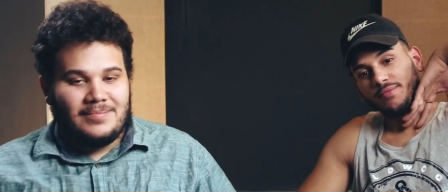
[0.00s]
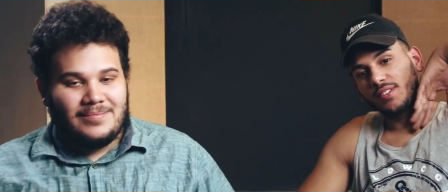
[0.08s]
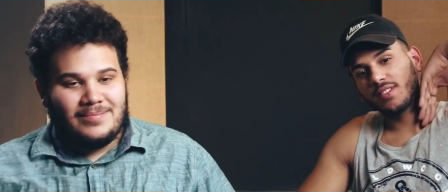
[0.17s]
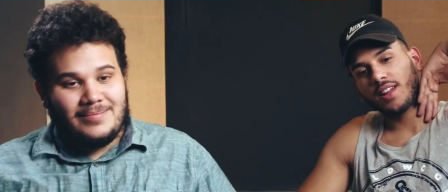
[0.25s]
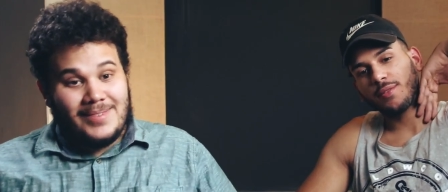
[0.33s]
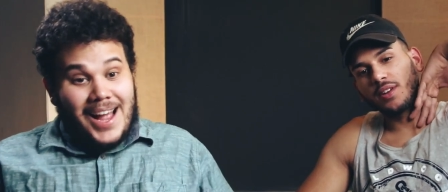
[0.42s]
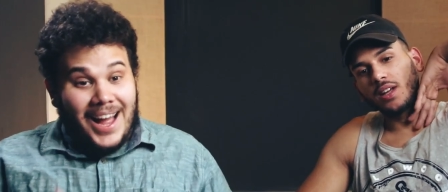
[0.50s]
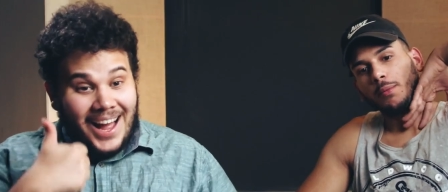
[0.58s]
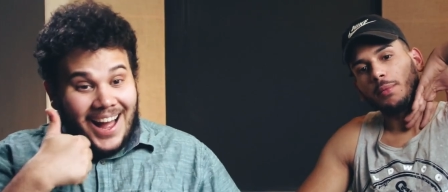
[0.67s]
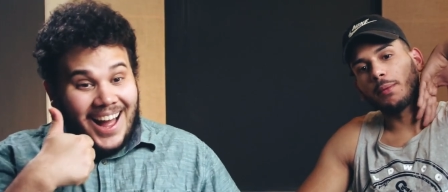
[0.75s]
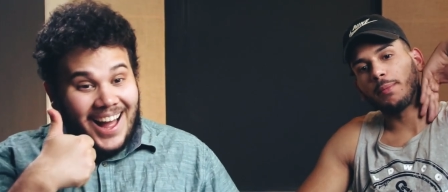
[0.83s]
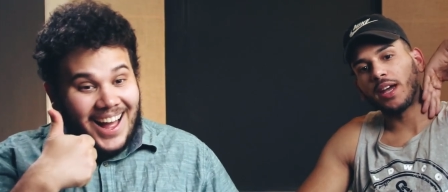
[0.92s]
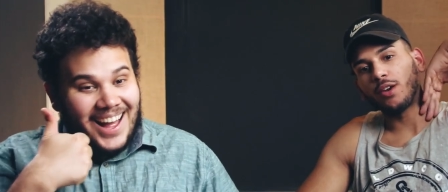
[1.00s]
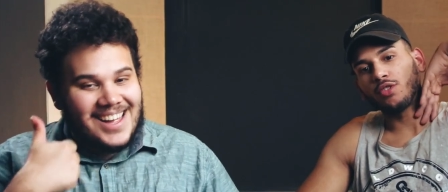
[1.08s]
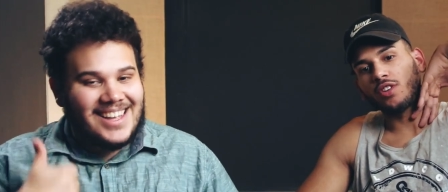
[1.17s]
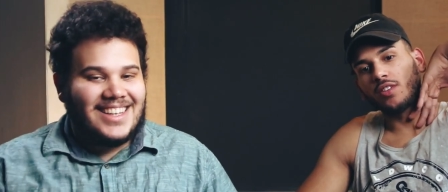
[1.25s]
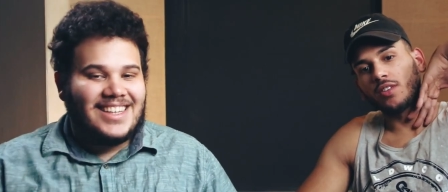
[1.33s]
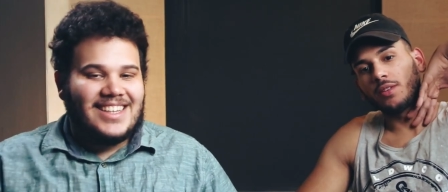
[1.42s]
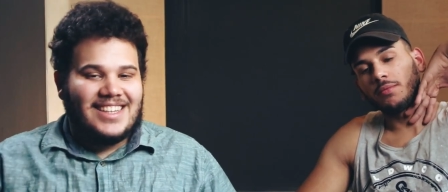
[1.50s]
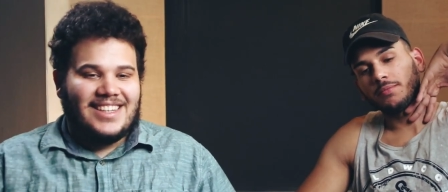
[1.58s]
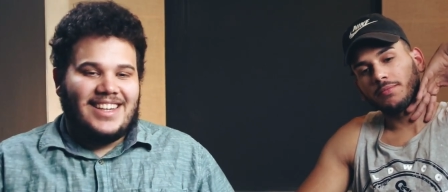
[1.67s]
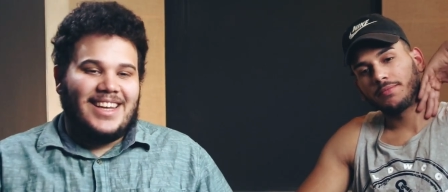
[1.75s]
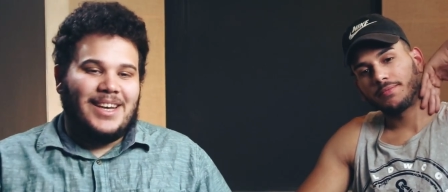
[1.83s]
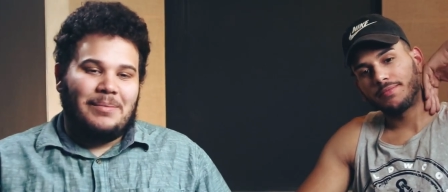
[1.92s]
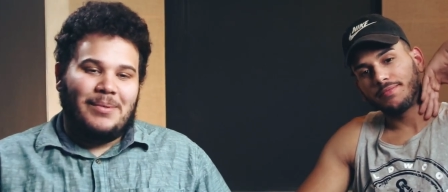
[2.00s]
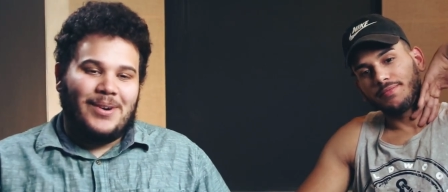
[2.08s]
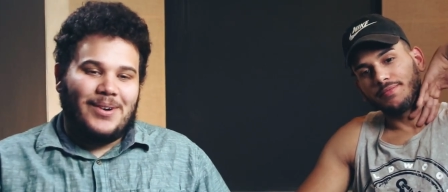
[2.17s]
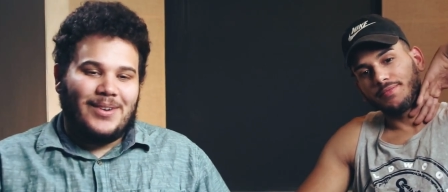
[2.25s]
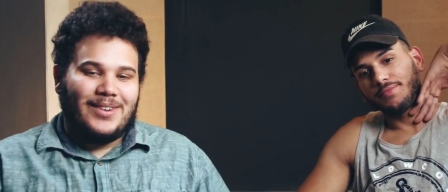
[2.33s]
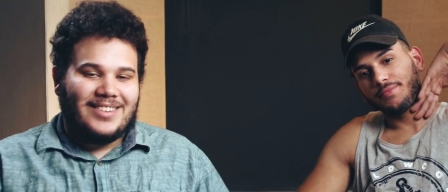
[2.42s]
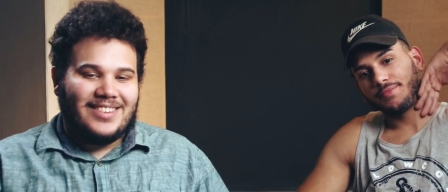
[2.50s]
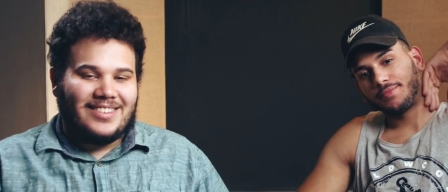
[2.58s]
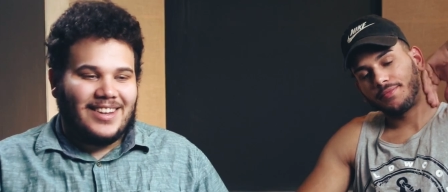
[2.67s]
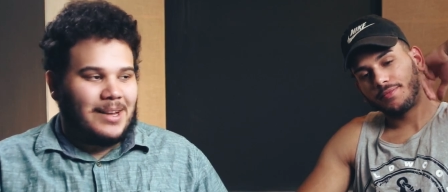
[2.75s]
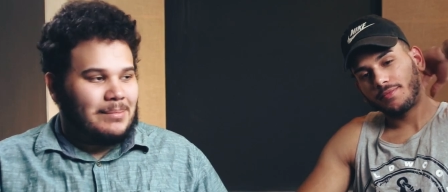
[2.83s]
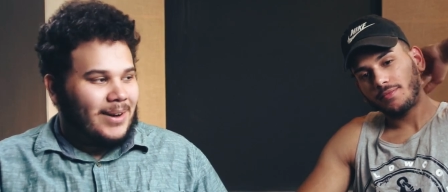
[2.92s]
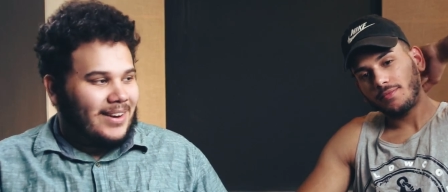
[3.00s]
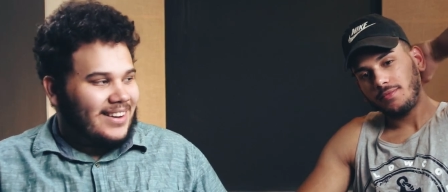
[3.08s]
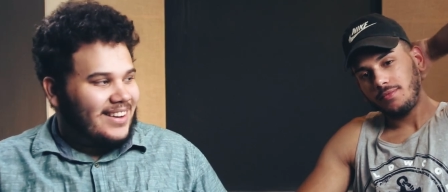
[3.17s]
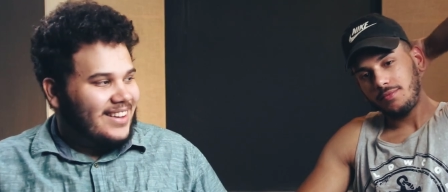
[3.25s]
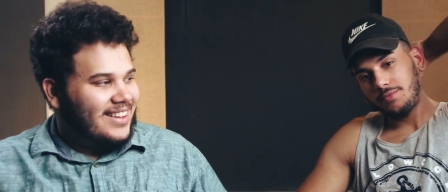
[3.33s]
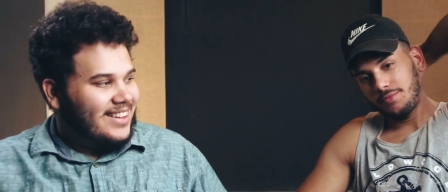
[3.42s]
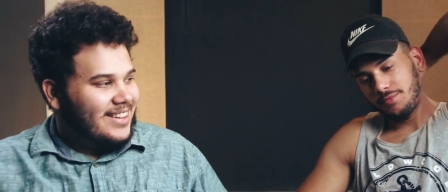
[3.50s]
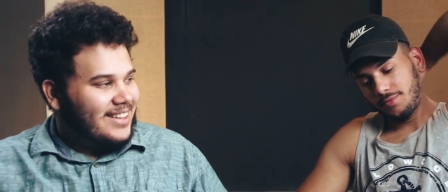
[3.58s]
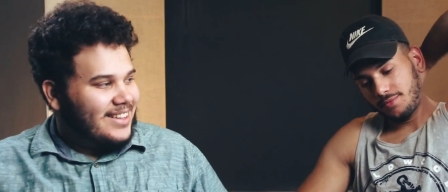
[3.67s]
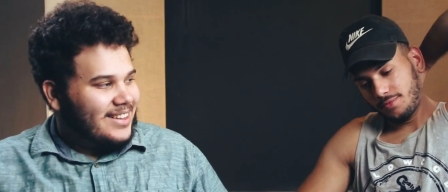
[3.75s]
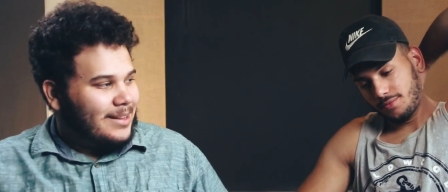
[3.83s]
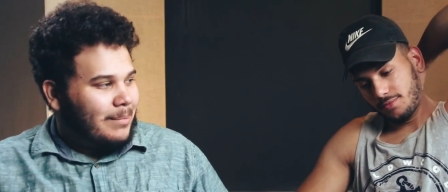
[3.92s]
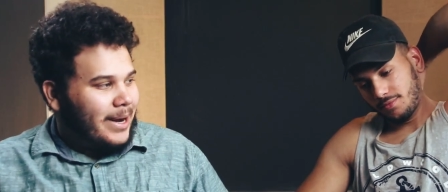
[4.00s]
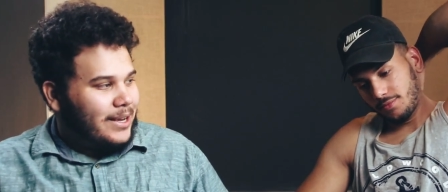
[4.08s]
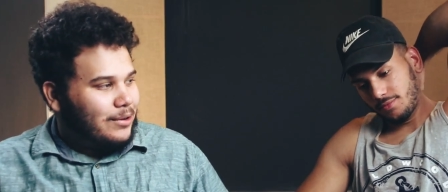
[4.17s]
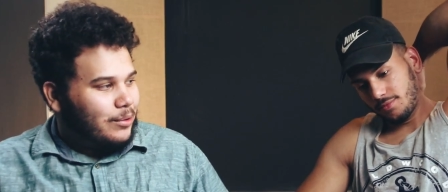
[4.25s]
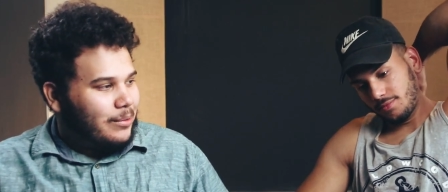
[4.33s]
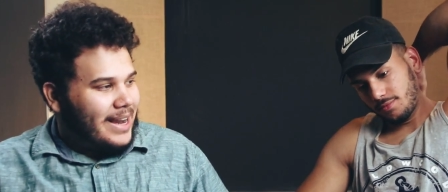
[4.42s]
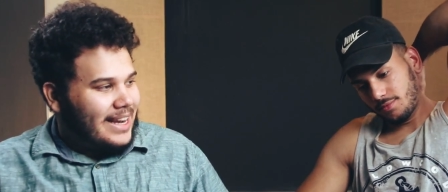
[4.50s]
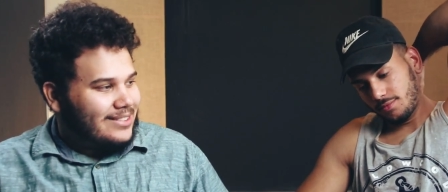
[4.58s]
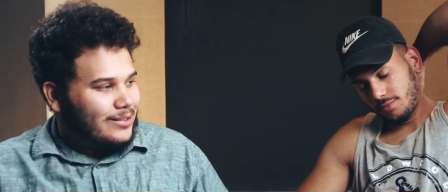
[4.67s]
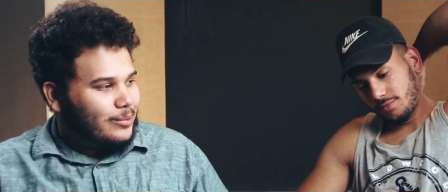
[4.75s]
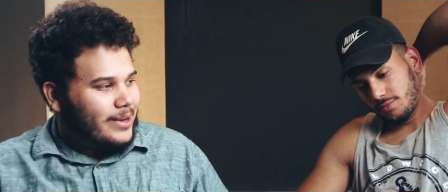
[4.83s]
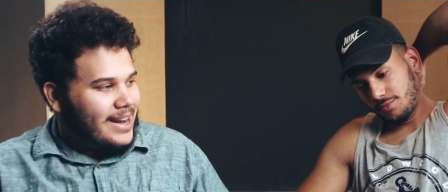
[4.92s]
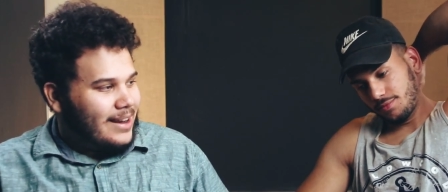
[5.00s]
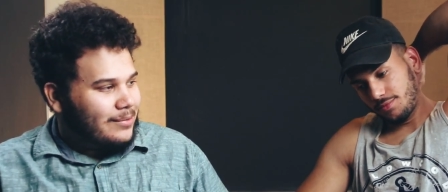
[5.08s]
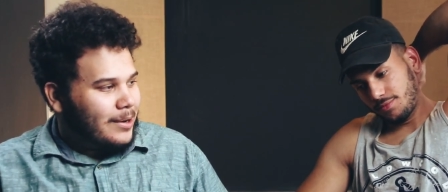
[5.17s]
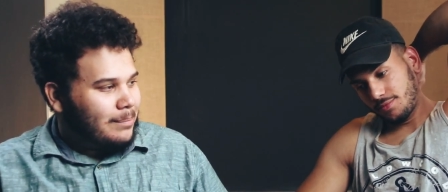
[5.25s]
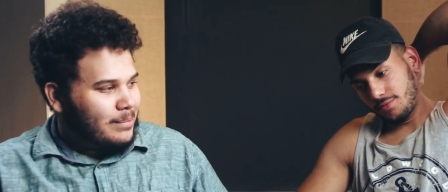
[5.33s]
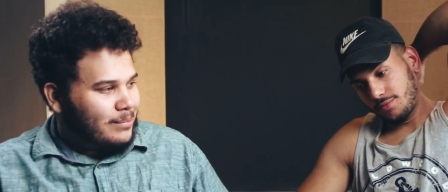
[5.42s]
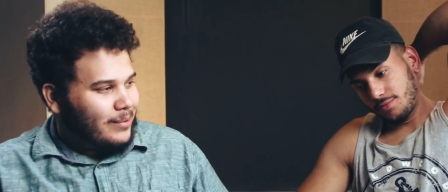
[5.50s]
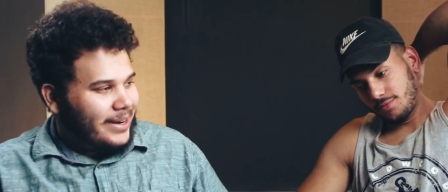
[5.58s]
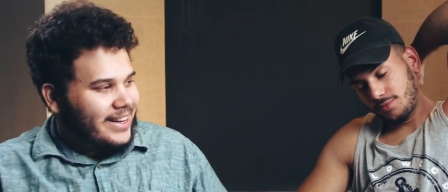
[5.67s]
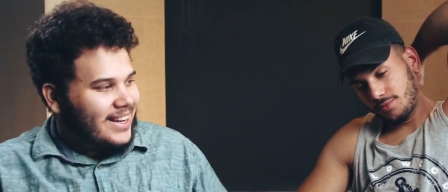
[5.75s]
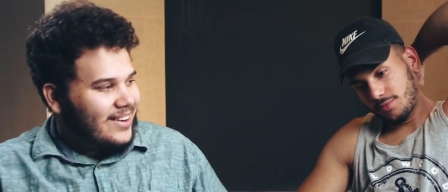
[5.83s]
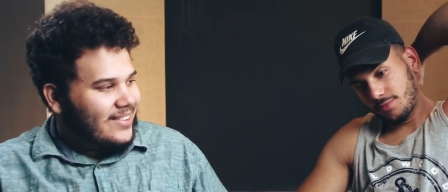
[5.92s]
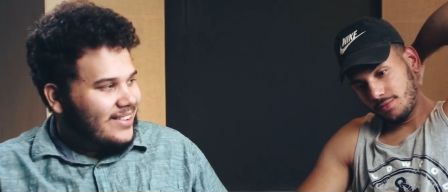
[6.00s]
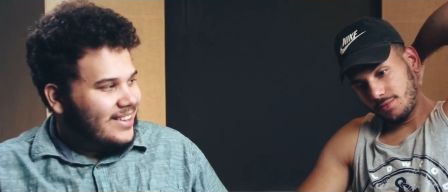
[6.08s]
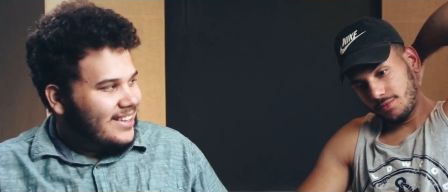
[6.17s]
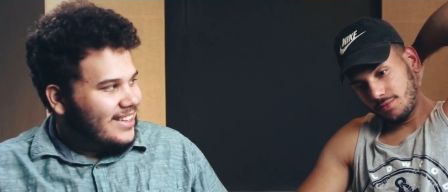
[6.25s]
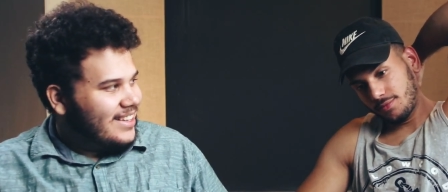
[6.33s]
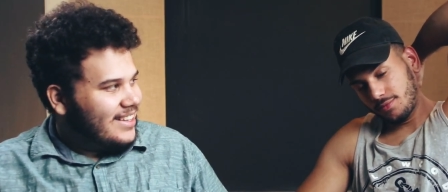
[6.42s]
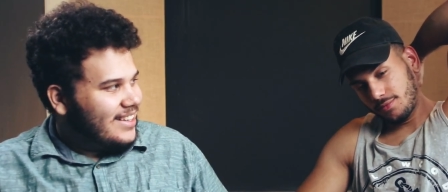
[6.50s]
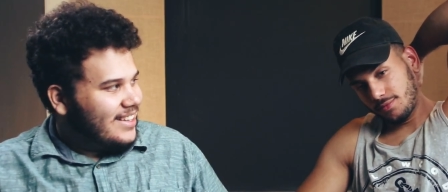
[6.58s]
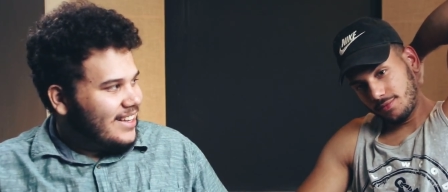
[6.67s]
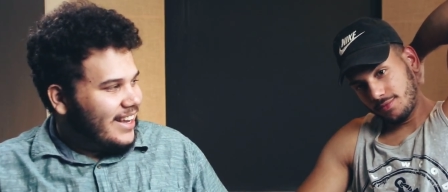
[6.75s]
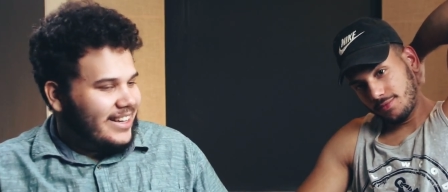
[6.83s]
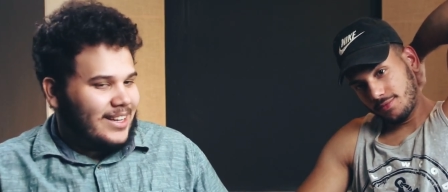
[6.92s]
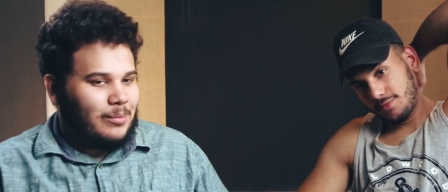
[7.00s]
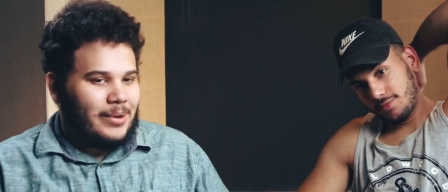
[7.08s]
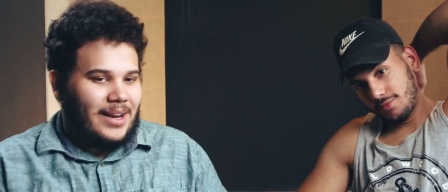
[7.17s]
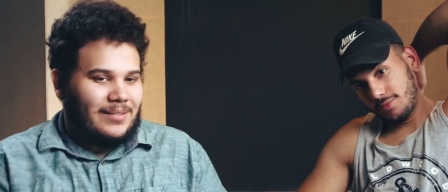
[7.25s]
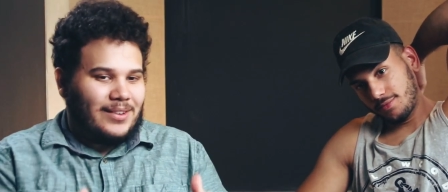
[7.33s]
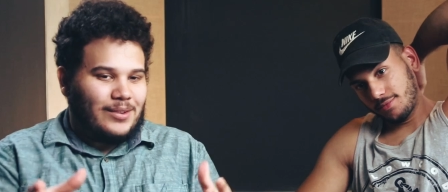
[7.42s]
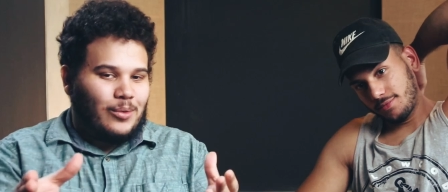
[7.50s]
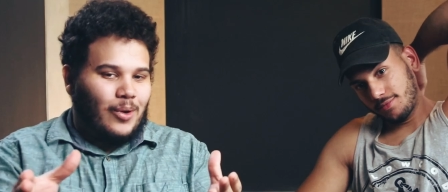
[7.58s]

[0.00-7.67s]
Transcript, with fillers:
Speaker 1: it's definitely gonna be a banger season.
Speaker 2: Yeah, bro. Just think about it the My Hero reactions we have up right now, and then we have this